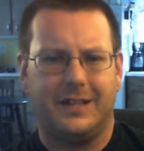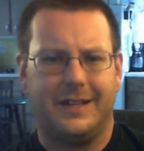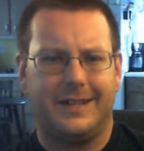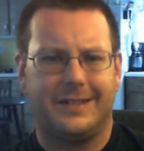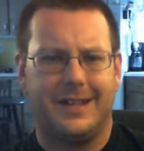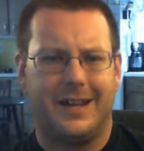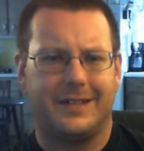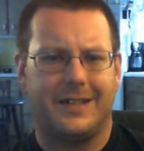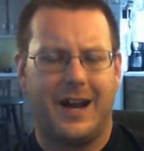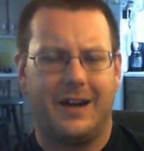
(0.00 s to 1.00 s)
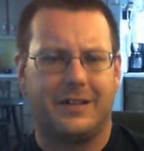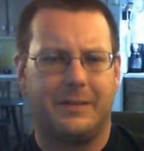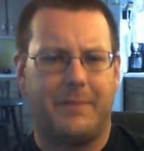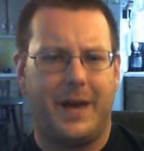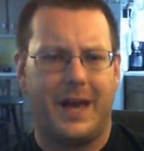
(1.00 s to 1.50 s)
it's not entirely
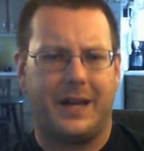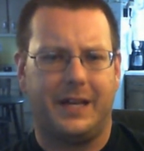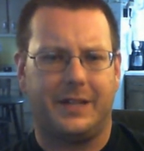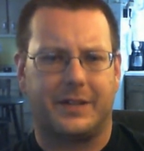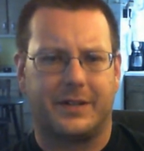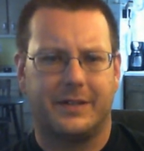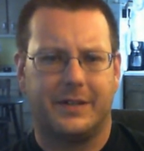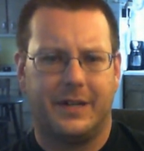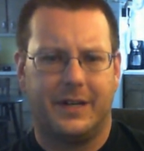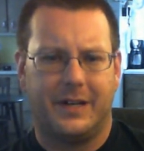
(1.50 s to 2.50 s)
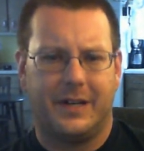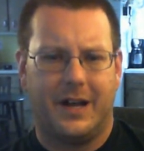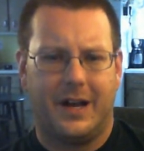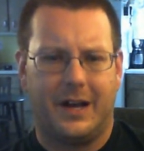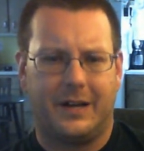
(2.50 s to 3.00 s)
bad either.
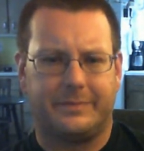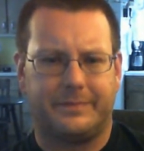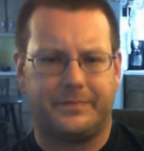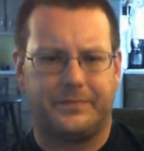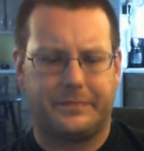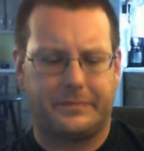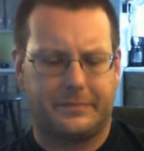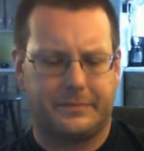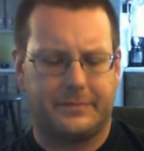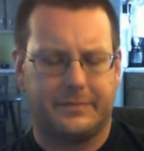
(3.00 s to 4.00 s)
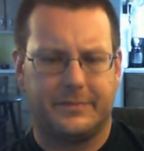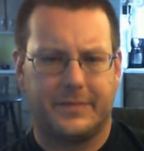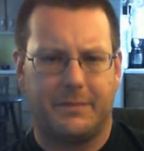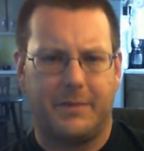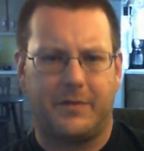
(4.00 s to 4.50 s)

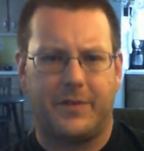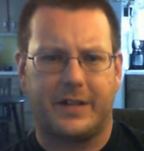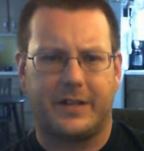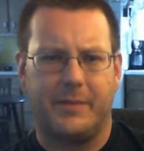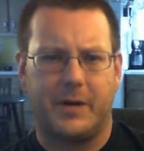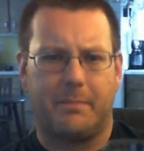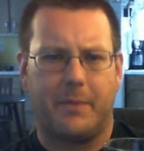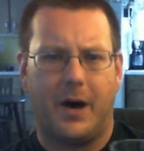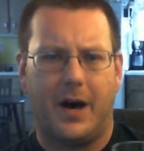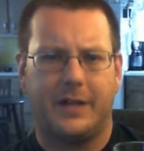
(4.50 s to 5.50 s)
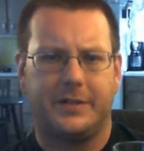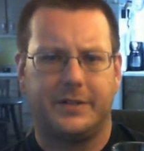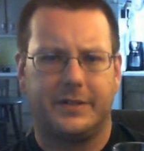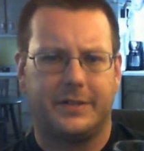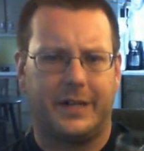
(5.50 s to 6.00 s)
Matter of fact, I'm going to pause
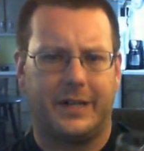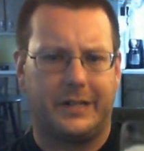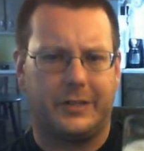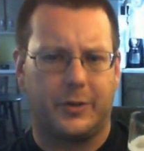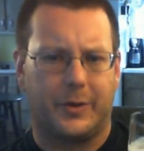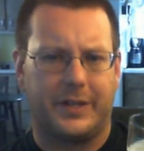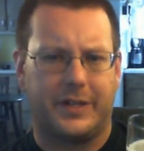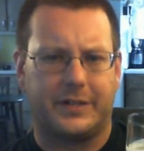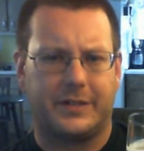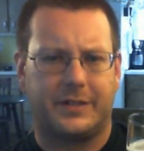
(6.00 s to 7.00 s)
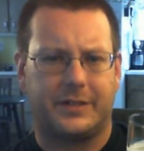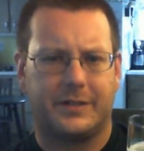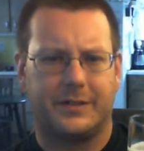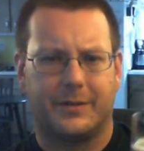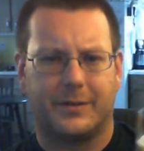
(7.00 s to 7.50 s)
and enjoy this,
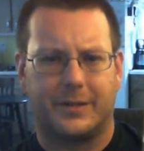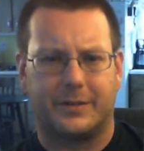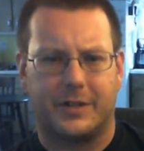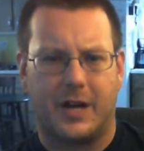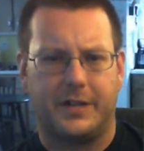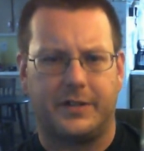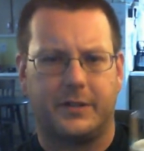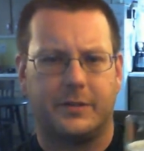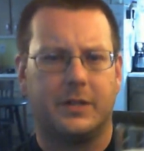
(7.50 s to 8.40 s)
or try to,